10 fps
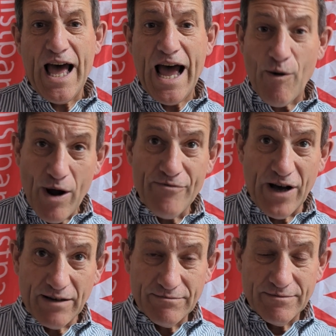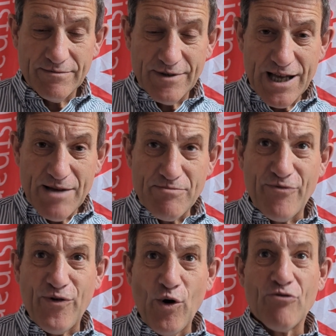However,
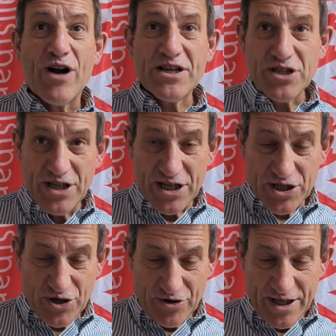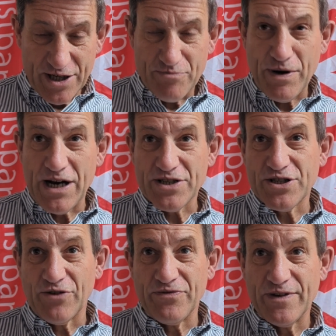before Russian history could pass
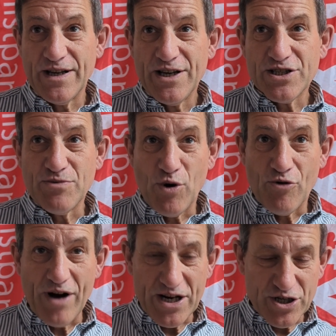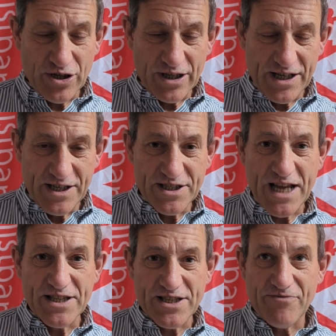on to more rational and
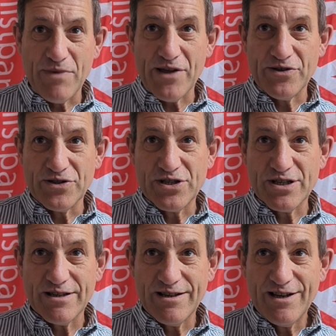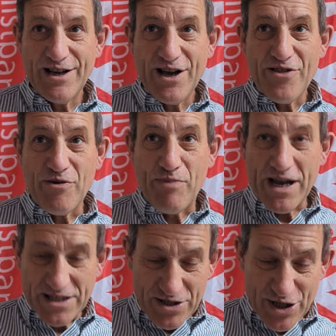intensive methods, the
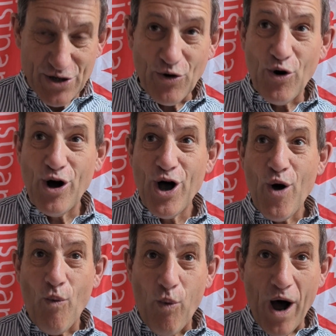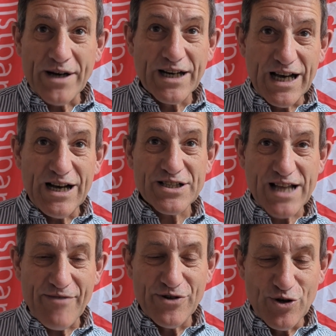peasants saw one last
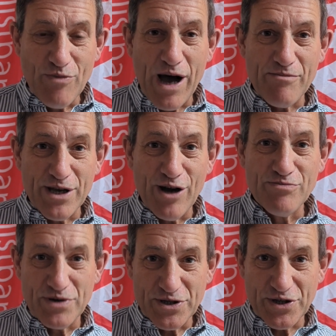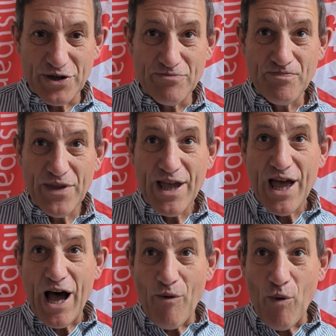avenue might be open to them,
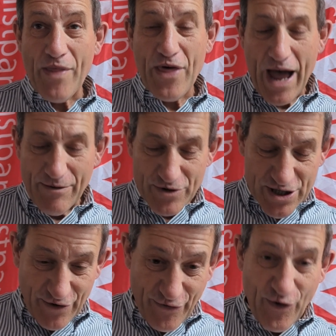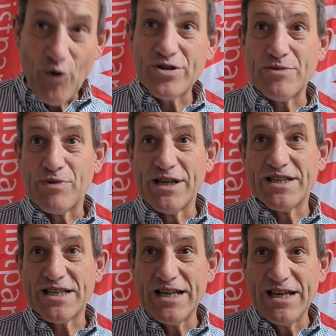and when that was to forcibly
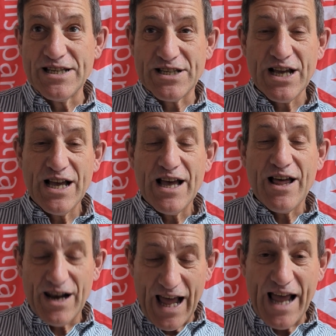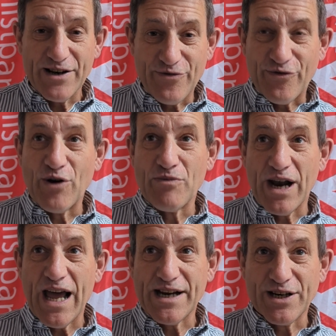seize land from the
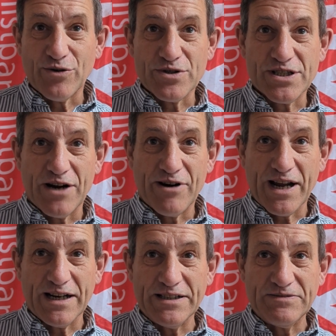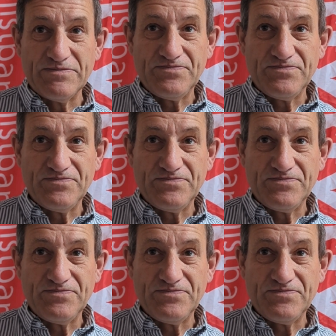landlords directly.